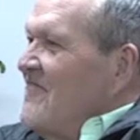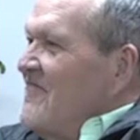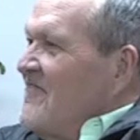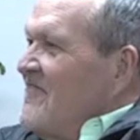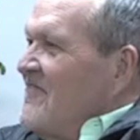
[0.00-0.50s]

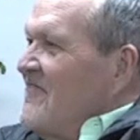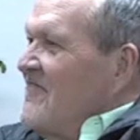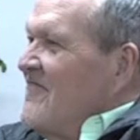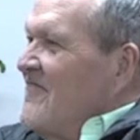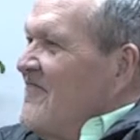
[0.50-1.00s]

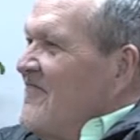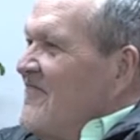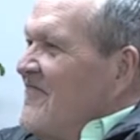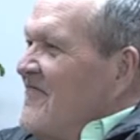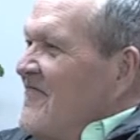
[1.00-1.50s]

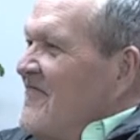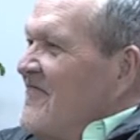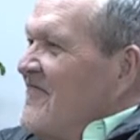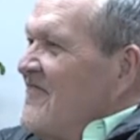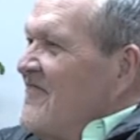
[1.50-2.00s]

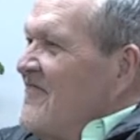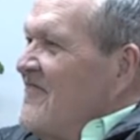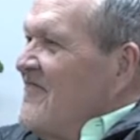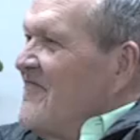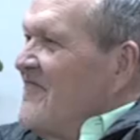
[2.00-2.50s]

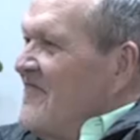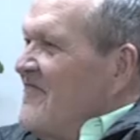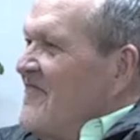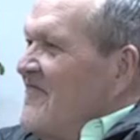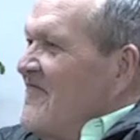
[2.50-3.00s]

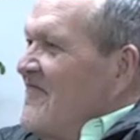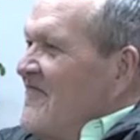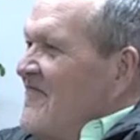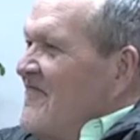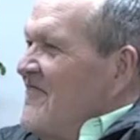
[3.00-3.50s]

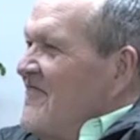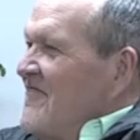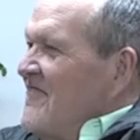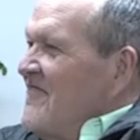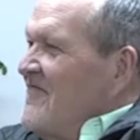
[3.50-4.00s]

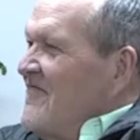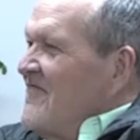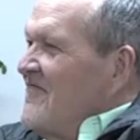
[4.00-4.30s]
(not speaking)